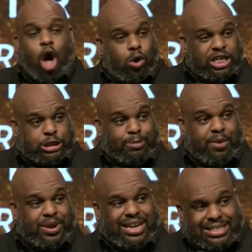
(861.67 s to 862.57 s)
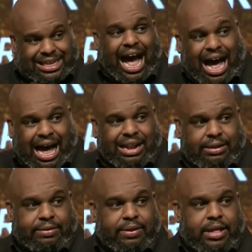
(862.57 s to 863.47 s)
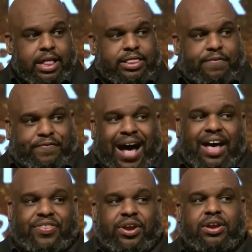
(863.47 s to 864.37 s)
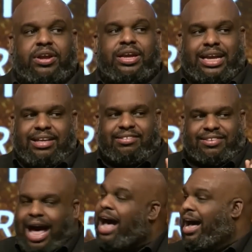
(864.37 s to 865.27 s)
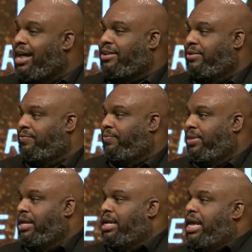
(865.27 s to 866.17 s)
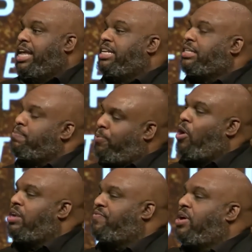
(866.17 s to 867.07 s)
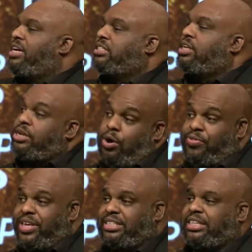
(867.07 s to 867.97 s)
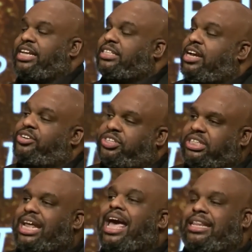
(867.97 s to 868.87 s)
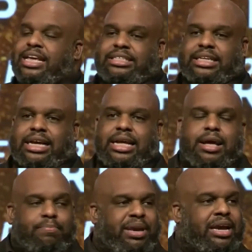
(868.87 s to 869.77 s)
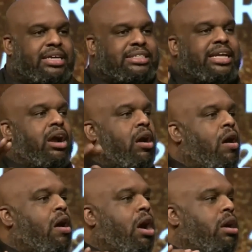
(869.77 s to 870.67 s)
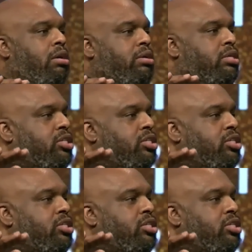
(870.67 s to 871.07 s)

the Holy Spirit is God, the Father is God. It is important for us to know this and to understand this because there are